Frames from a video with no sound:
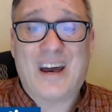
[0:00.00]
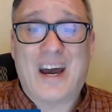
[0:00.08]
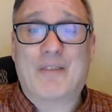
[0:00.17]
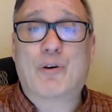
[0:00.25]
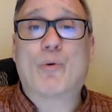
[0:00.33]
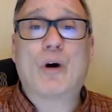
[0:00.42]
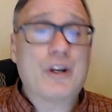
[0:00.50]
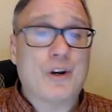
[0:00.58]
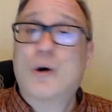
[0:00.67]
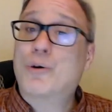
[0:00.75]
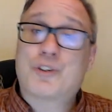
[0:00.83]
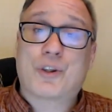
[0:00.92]
Everyone
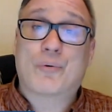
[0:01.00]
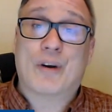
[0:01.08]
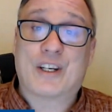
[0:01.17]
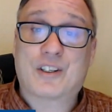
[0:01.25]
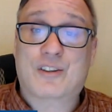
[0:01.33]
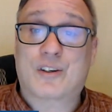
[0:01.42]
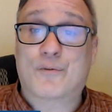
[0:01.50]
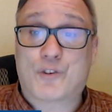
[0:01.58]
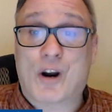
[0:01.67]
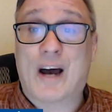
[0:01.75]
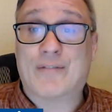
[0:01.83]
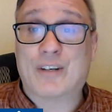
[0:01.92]
knows the risks of
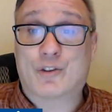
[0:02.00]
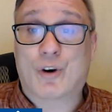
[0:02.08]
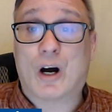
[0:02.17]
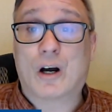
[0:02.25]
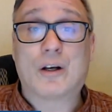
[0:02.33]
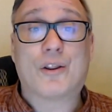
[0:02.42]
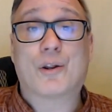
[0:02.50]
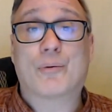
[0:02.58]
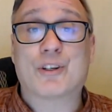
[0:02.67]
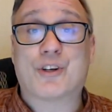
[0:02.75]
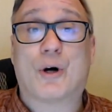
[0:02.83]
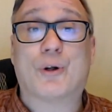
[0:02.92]
driving drunk. The
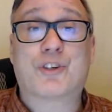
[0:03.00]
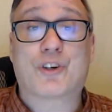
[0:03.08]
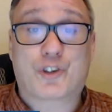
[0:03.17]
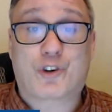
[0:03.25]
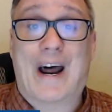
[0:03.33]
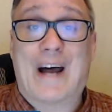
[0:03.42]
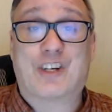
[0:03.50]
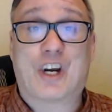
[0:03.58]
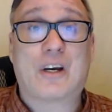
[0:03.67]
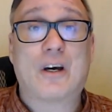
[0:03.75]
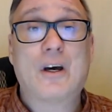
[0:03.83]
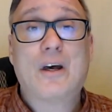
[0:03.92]
results are
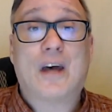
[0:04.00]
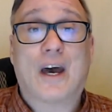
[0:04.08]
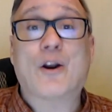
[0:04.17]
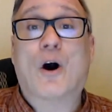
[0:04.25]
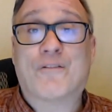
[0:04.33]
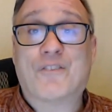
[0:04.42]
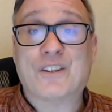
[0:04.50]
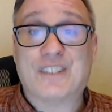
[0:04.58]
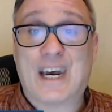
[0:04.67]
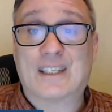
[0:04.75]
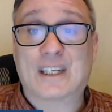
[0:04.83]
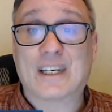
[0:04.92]
tragic and often
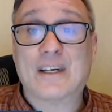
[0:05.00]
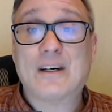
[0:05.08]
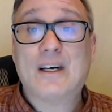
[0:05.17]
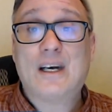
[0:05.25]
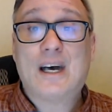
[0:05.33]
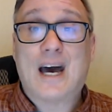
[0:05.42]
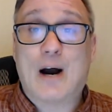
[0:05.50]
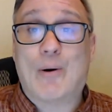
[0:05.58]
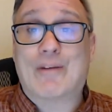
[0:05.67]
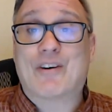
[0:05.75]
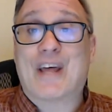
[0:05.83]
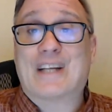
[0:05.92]
deadly.
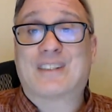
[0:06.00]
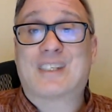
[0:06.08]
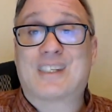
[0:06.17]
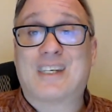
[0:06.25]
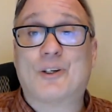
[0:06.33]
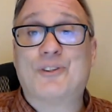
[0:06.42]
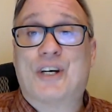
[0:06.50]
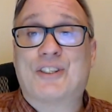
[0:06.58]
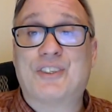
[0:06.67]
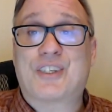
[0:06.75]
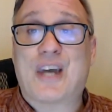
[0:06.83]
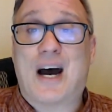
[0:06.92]
However, that still
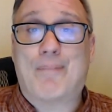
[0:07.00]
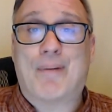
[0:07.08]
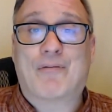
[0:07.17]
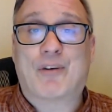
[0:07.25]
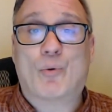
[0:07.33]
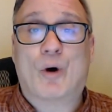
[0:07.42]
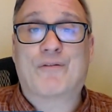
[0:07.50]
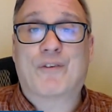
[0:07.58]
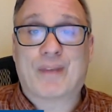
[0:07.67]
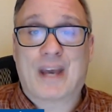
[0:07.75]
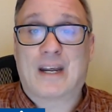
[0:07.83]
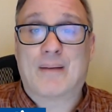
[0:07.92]
doesn't stop everyone
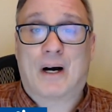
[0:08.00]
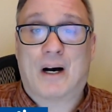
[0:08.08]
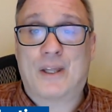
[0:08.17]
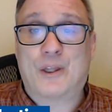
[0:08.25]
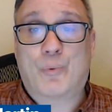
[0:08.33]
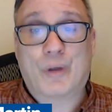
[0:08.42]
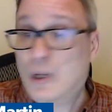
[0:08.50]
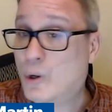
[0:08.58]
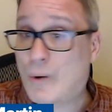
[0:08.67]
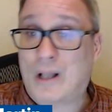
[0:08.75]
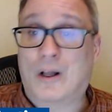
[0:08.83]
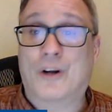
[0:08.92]
from getting behind the wheel
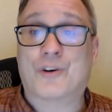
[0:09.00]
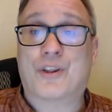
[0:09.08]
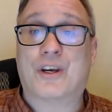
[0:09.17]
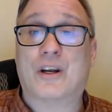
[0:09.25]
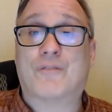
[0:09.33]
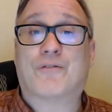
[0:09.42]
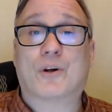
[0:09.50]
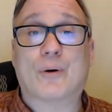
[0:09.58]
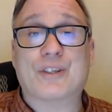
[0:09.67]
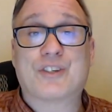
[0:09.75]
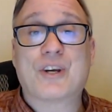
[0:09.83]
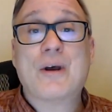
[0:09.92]
while under the
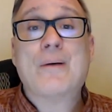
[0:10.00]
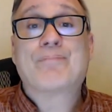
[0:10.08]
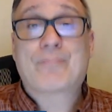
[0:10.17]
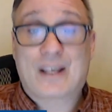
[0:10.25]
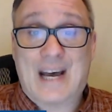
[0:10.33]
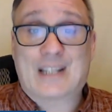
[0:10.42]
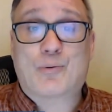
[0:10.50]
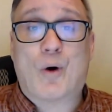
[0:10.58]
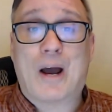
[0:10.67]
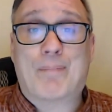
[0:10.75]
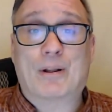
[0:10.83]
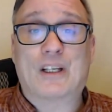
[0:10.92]
influence. That's
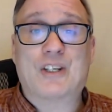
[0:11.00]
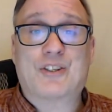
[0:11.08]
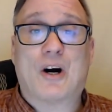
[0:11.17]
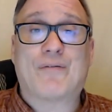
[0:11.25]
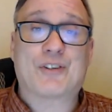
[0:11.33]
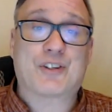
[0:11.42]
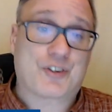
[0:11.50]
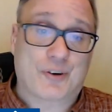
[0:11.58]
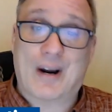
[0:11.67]
why police officers